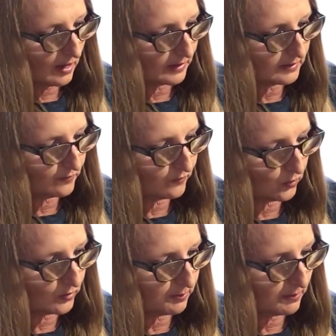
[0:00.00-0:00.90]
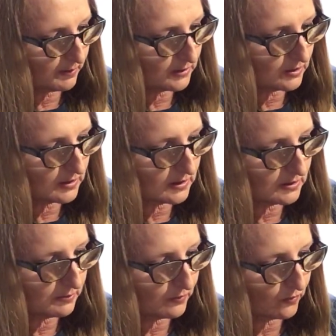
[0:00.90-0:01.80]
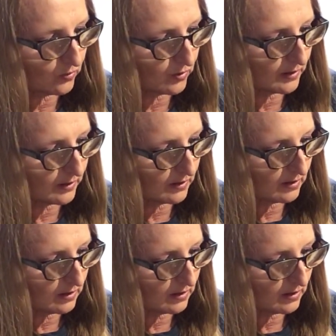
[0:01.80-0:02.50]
I did fold up a bunch of these before